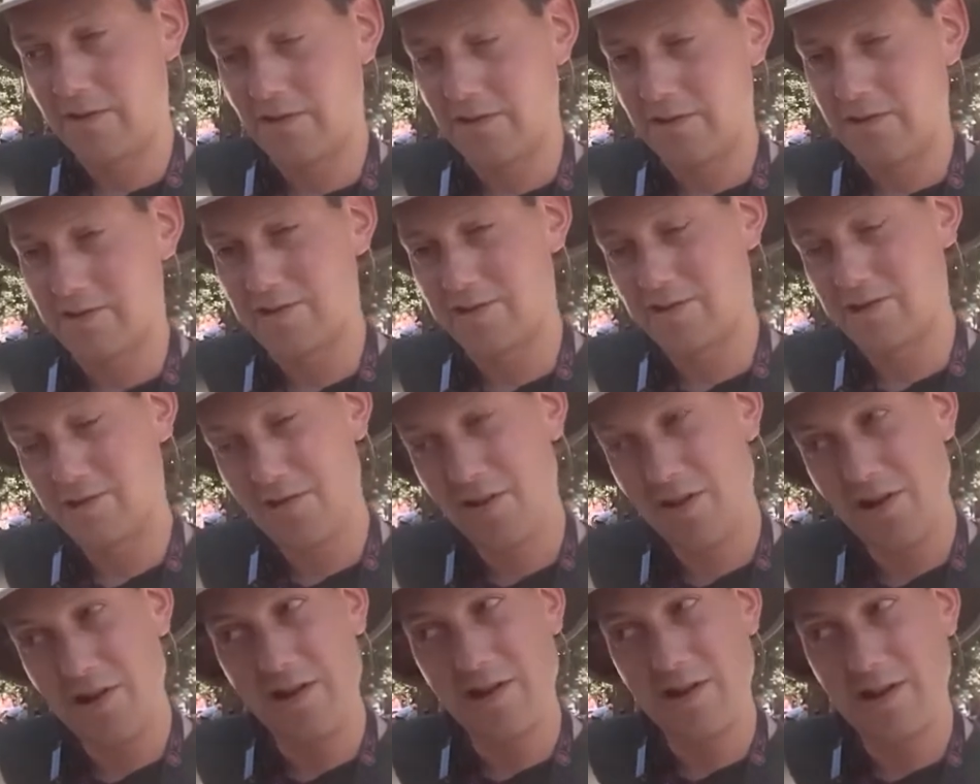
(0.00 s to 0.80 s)
got a
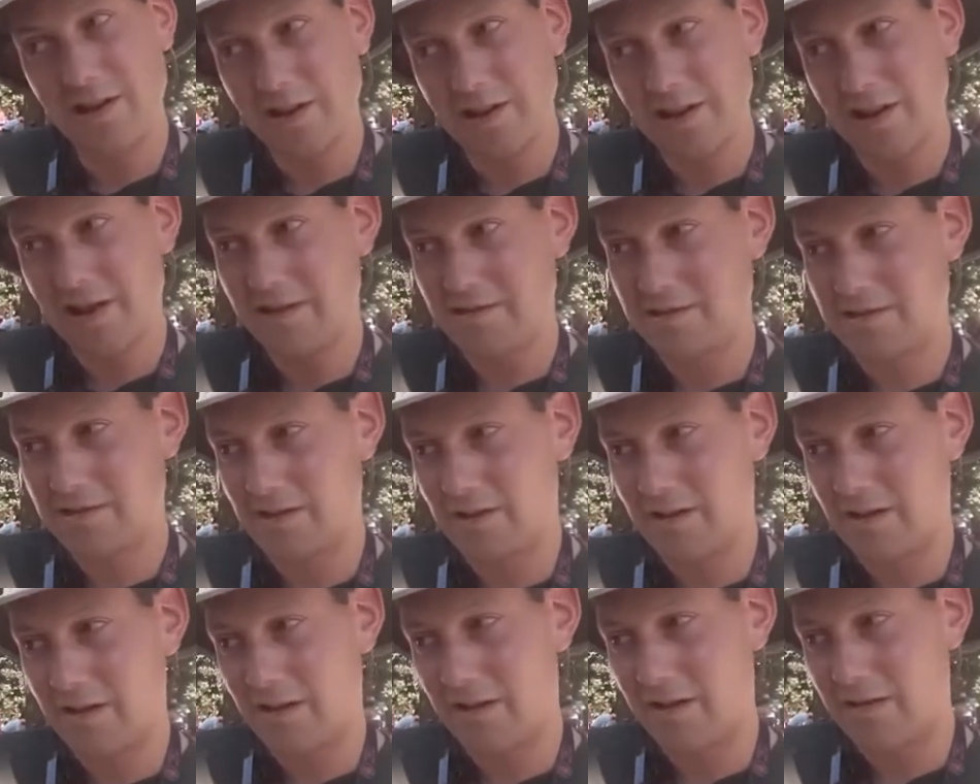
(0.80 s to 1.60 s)
slightly
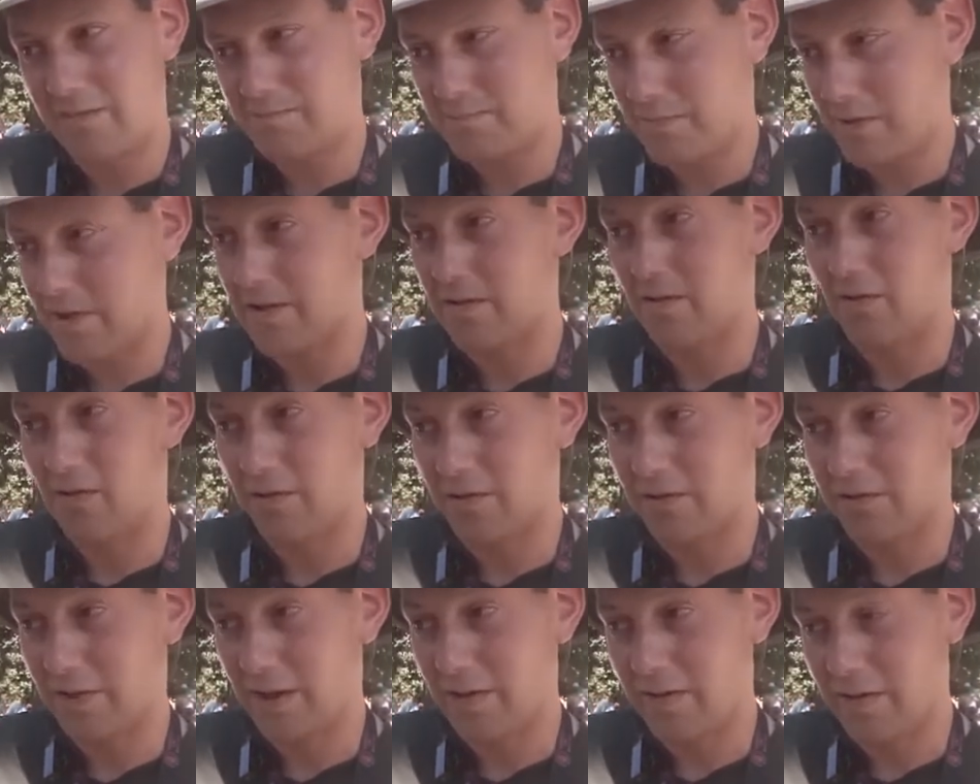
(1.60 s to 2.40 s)
less beer
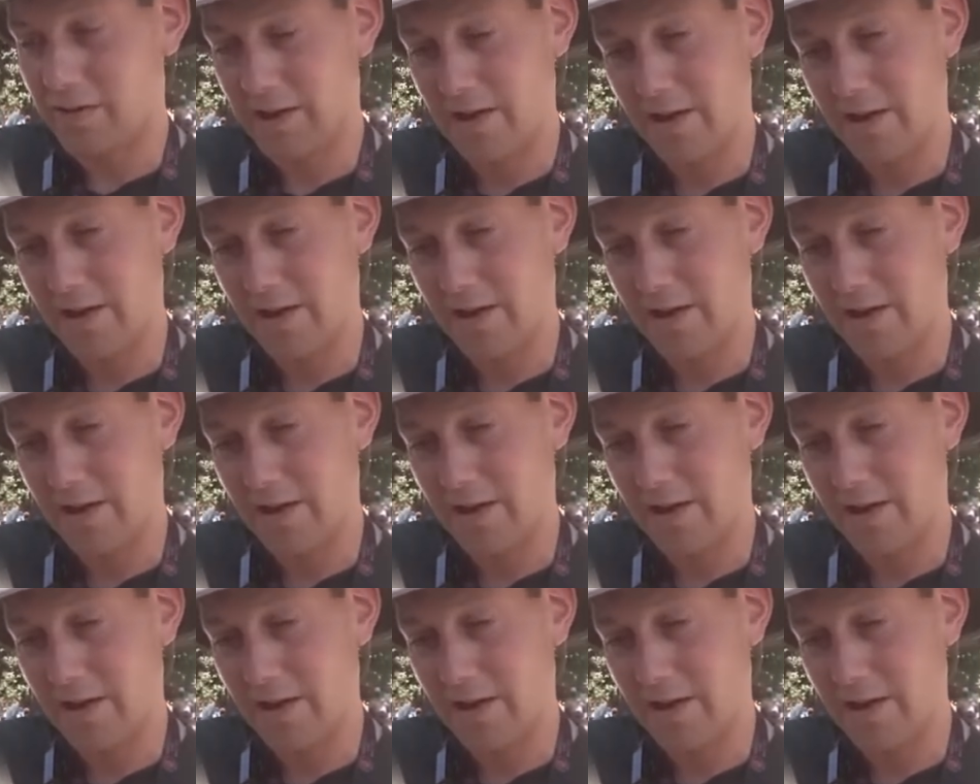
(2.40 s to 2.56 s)
on sale